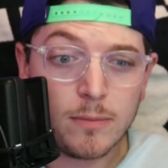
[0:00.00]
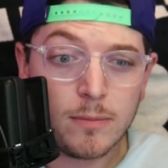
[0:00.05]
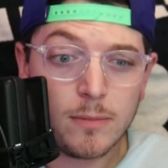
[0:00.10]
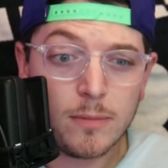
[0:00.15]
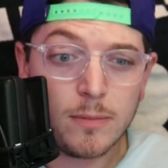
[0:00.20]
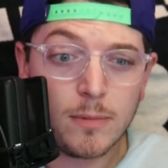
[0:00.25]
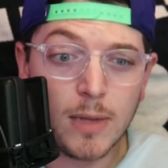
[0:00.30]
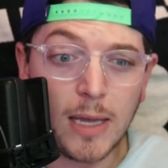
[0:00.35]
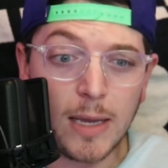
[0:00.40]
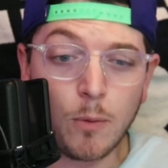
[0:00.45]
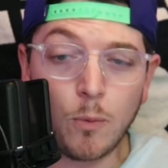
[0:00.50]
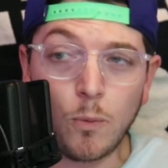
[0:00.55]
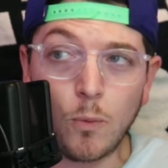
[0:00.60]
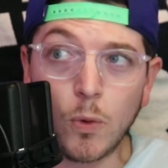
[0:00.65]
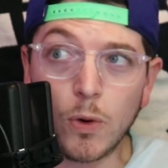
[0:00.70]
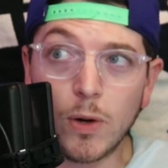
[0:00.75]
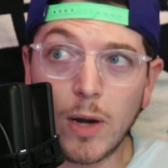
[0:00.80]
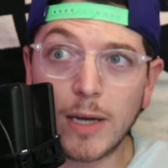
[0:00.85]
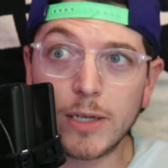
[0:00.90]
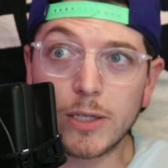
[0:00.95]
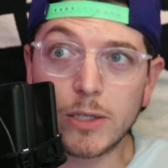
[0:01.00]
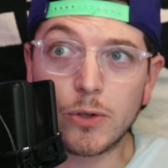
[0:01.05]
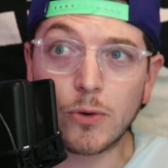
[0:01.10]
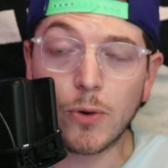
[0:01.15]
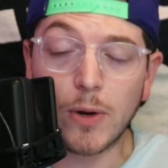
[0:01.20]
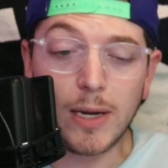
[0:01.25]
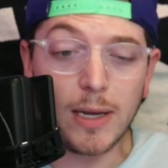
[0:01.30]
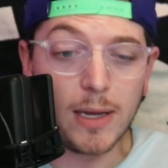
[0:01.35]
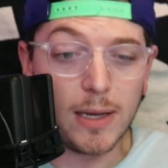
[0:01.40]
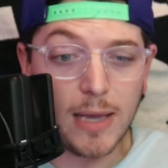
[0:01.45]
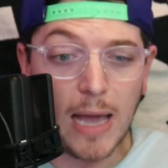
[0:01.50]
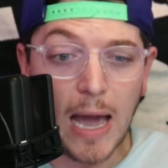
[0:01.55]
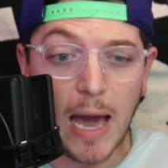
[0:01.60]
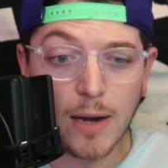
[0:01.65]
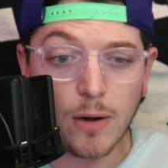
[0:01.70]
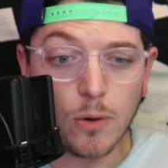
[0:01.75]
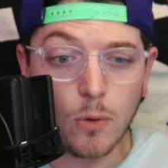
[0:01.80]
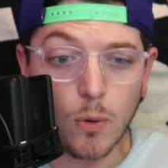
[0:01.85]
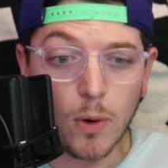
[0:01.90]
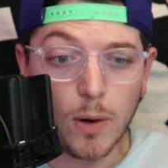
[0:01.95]
Like we're not just creating a
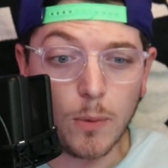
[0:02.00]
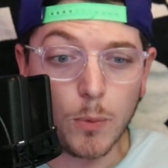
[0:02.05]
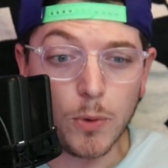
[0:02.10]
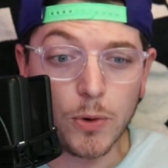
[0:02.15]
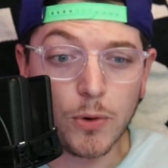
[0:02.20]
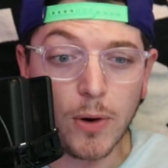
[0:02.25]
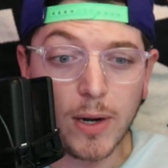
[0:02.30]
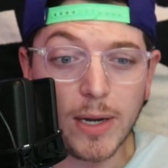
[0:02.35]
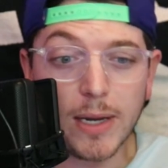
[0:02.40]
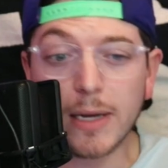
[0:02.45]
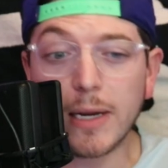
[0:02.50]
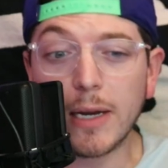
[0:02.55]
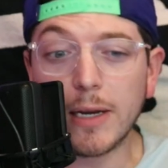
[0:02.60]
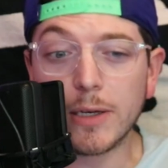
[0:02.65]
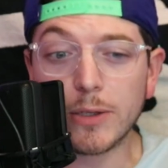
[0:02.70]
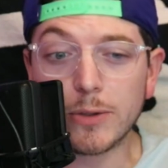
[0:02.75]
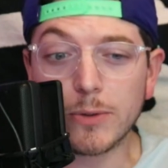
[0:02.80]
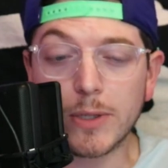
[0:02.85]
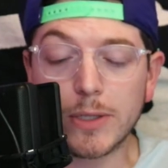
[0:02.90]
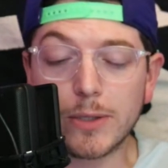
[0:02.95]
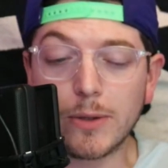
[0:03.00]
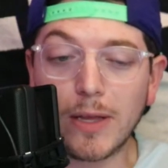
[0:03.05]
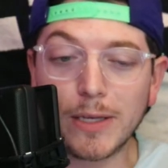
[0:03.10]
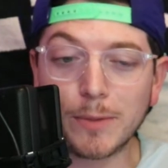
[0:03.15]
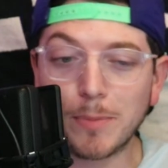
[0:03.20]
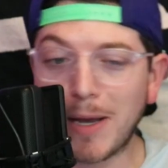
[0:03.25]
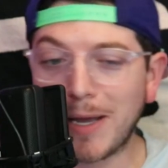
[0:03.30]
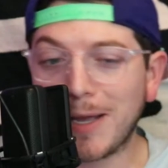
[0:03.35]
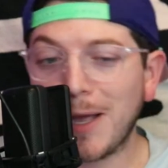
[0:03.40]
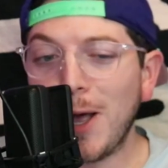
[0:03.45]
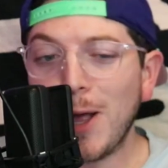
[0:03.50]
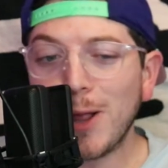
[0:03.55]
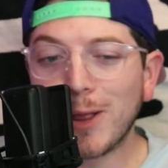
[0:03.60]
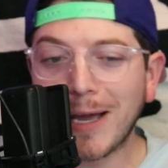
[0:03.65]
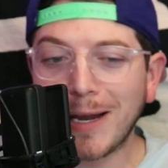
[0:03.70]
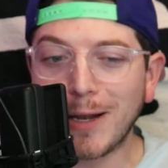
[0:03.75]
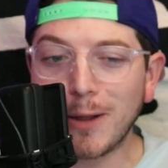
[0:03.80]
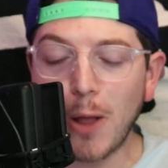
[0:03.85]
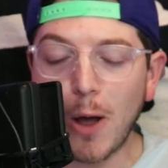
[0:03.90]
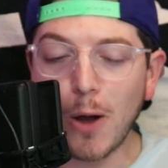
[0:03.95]
category, we're creating an industry. So that's my
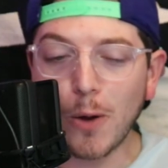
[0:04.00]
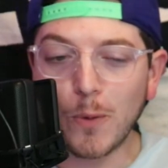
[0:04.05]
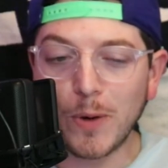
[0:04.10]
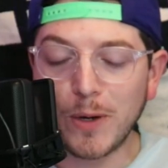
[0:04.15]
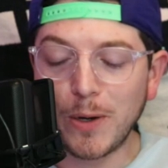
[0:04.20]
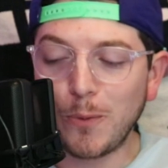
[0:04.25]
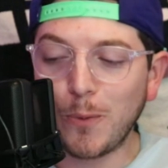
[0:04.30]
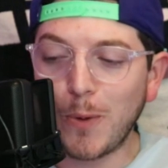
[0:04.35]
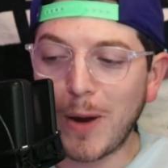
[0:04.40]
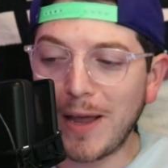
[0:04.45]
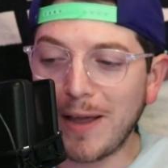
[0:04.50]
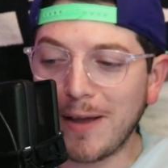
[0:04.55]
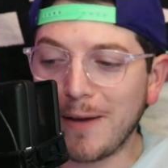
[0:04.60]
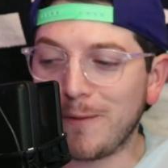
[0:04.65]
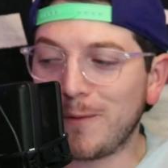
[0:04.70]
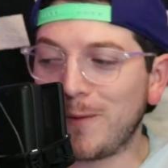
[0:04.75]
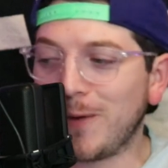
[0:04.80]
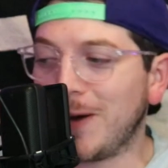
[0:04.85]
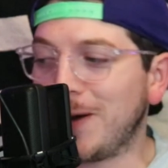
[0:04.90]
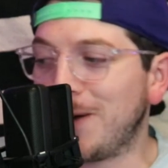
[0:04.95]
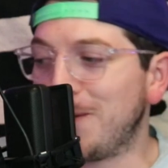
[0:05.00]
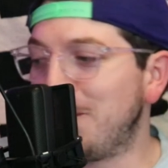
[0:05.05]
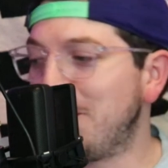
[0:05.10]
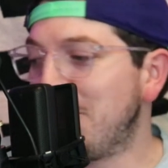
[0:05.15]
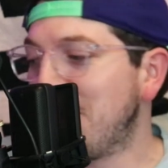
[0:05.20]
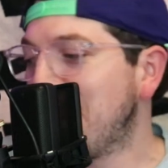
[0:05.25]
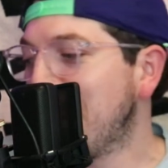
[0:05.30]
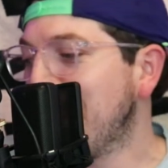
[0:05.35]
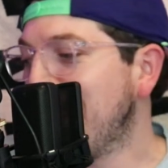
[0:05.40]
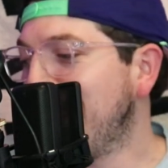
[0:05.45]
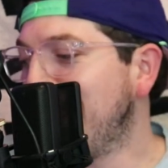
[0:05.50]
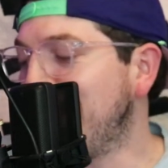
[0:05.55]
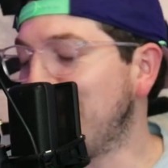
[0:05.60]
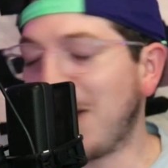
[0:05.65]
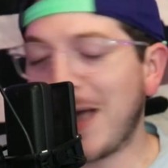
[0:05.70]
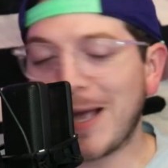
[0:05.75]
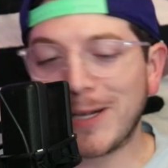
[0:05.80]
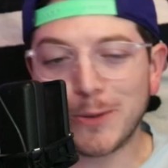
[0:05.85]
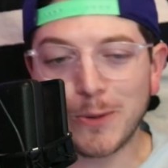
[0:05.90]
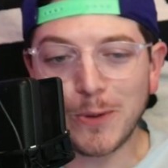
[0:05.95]
kind of long-winded way of,
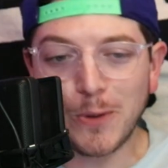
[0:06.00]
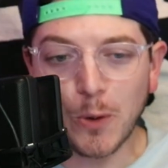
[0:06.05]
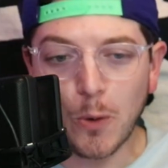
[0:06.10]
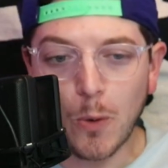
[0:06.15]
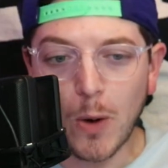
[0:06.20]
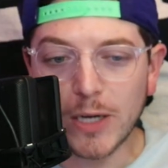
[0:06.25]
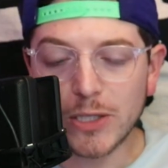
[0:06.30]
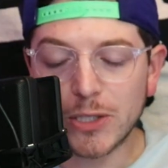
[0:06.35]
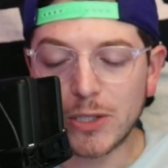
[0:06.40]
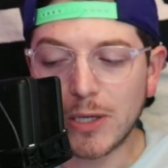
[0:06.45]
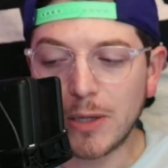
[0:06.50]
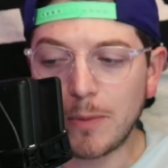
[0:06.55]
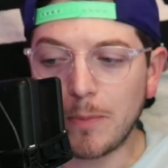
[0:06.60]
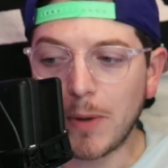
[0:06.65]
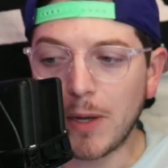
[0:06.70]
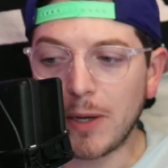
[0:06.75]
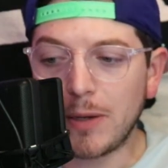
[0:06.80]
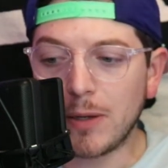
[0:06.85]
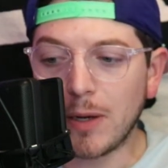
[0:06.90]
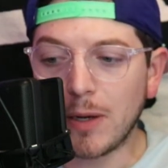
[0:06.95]
answering the question. But